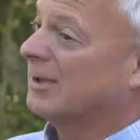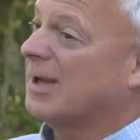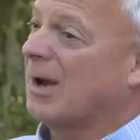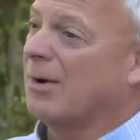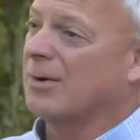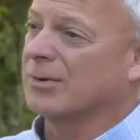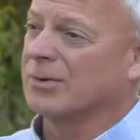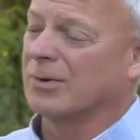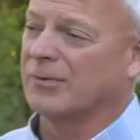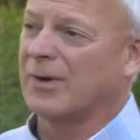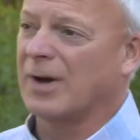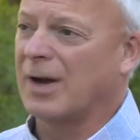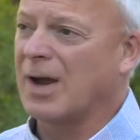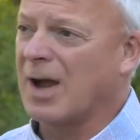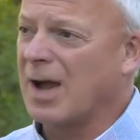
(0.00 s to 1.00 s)
The towers are
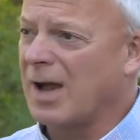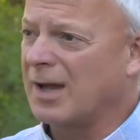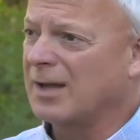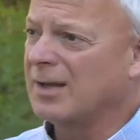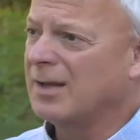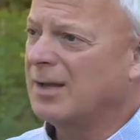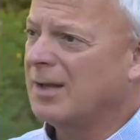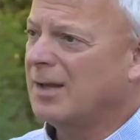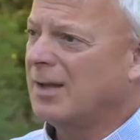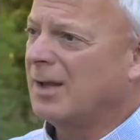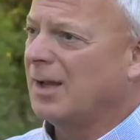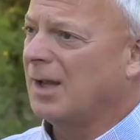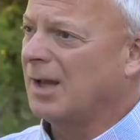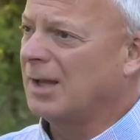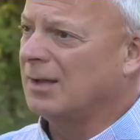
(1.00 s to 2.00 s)
very high,
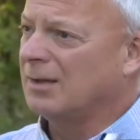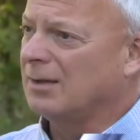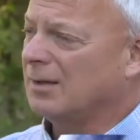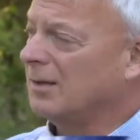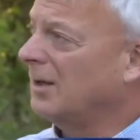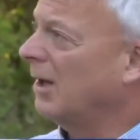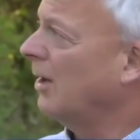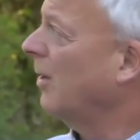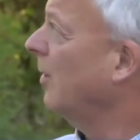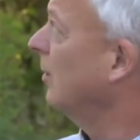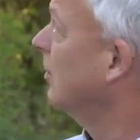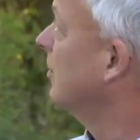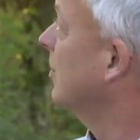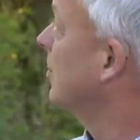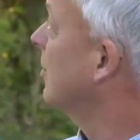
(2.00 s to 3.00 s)
and
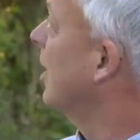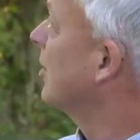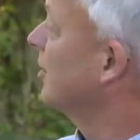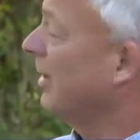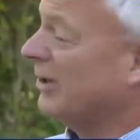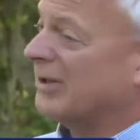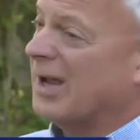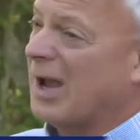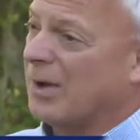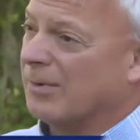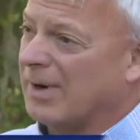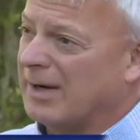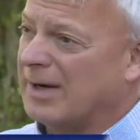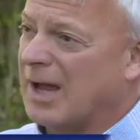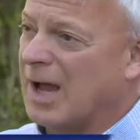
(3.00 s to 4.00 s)
they're structurally
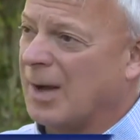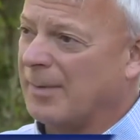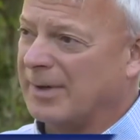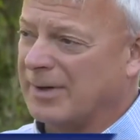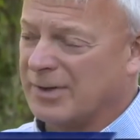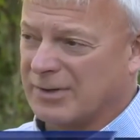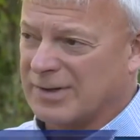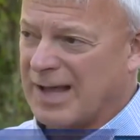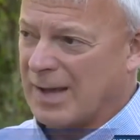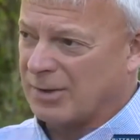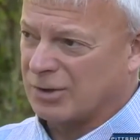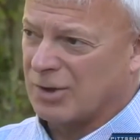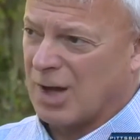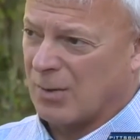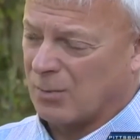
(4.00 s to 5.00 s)
sound right now because
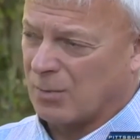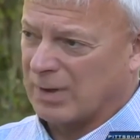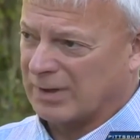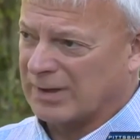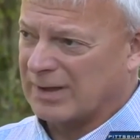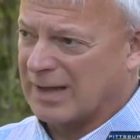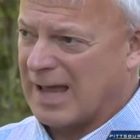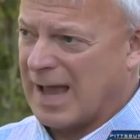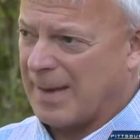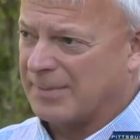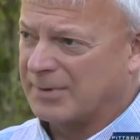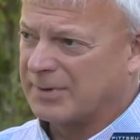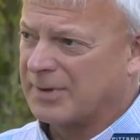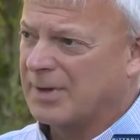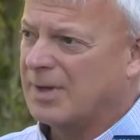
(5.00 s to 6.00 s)
that's not what
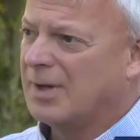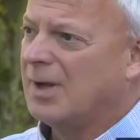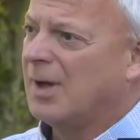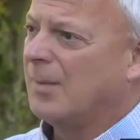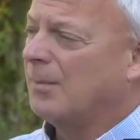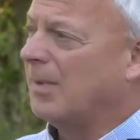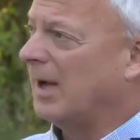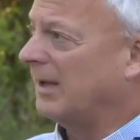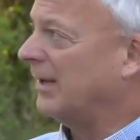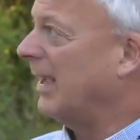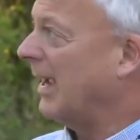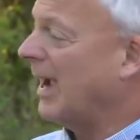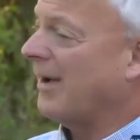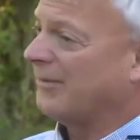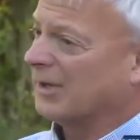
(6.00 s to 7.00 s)
collapsed, but
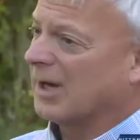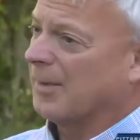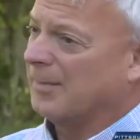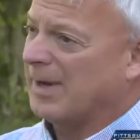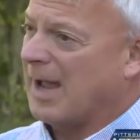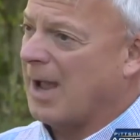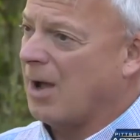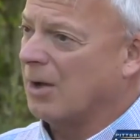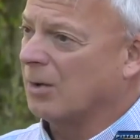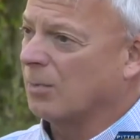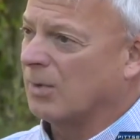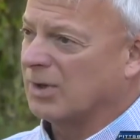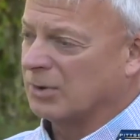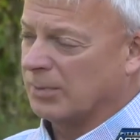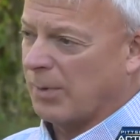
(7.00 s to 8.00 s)
they have to come down,
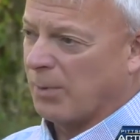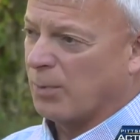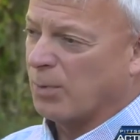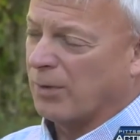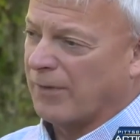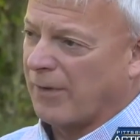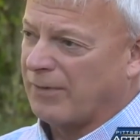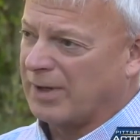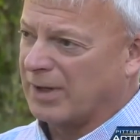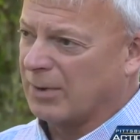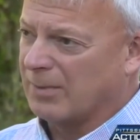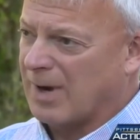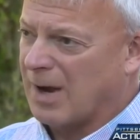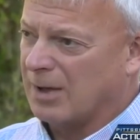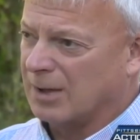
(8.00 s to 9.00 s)
and once we remove everything
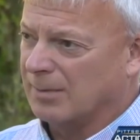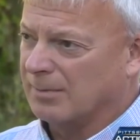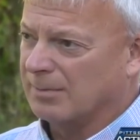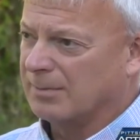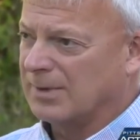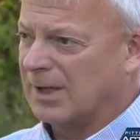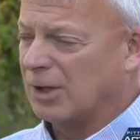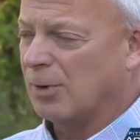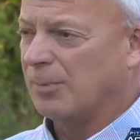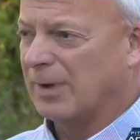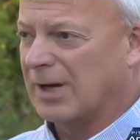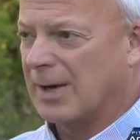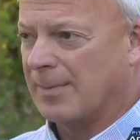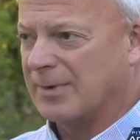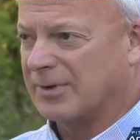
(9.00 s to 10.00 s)
around them, they don't
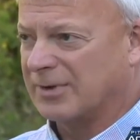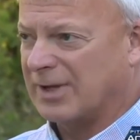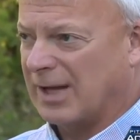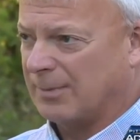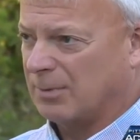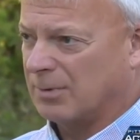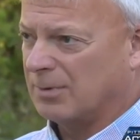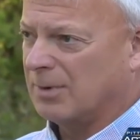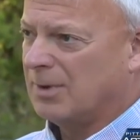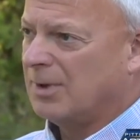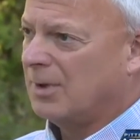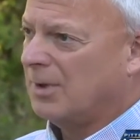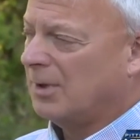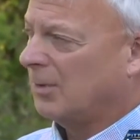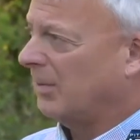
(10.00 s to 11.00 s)
become as stable.
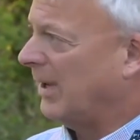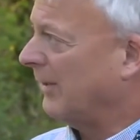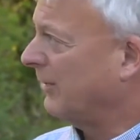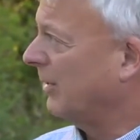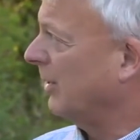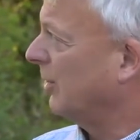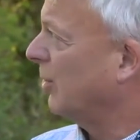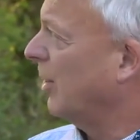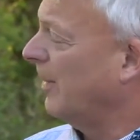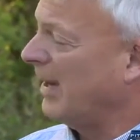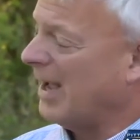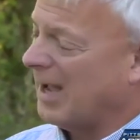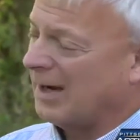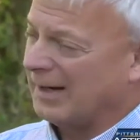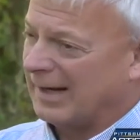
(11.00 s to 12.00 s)
We have to
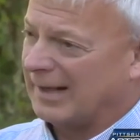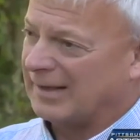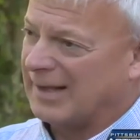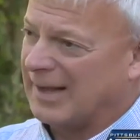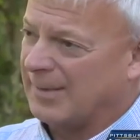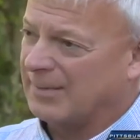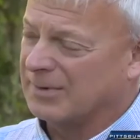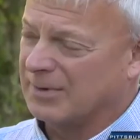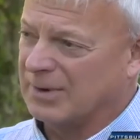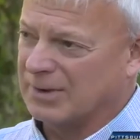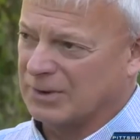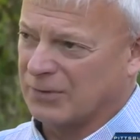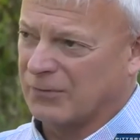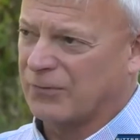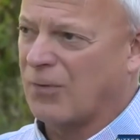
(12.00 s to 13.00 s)
determine how to get them
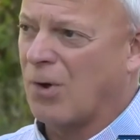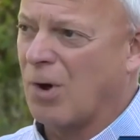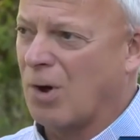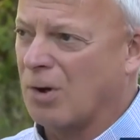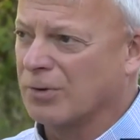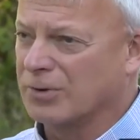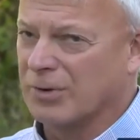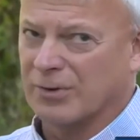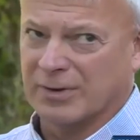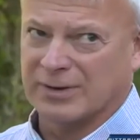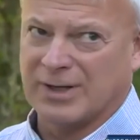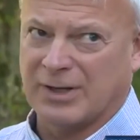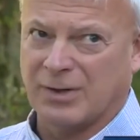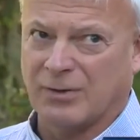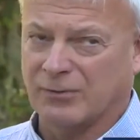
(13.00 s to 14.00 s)
to fall so
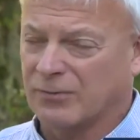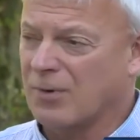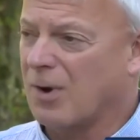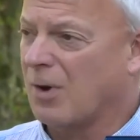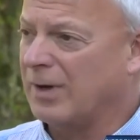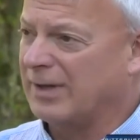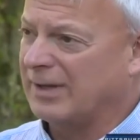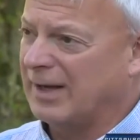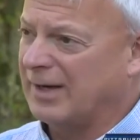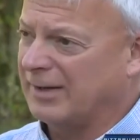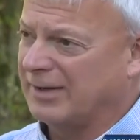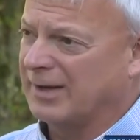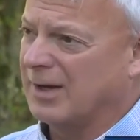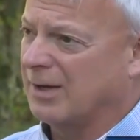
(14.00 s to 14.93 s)
that they don't fall into anything